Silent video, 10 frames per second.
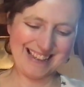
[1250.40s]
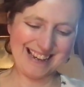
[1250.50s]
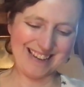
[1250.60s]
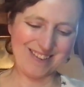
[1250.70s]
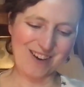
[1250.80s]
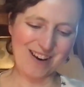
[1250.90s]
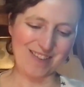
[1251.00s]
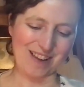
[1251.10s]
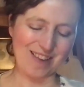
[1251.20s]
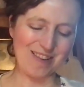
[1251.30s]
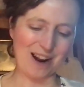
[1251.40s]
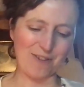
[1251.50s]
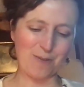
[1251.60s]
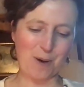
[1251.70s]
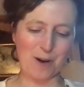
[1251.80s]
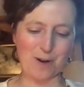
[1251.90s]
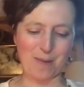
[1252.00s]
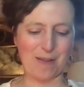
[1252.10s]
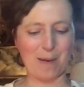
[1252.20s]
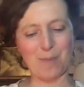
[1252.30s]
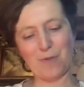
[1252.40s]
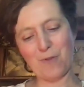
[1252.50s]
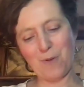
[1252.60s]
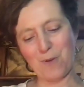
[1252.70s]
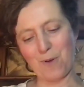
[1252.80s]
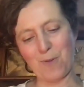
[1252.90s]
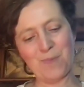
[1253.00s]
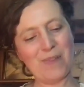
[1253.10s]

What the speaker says: Strange that, isn't it? I've spoken about that before.